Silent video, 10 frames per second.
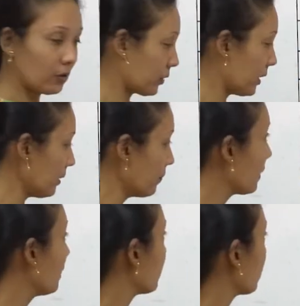Okay,
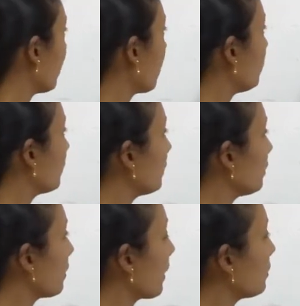so now here
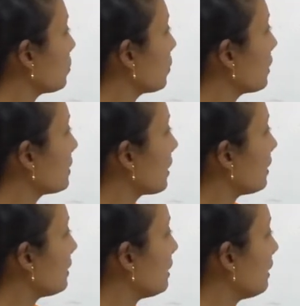the right words are
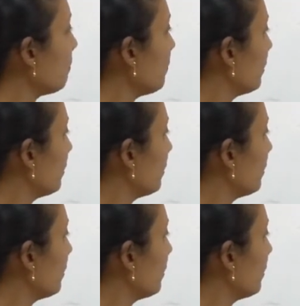nib,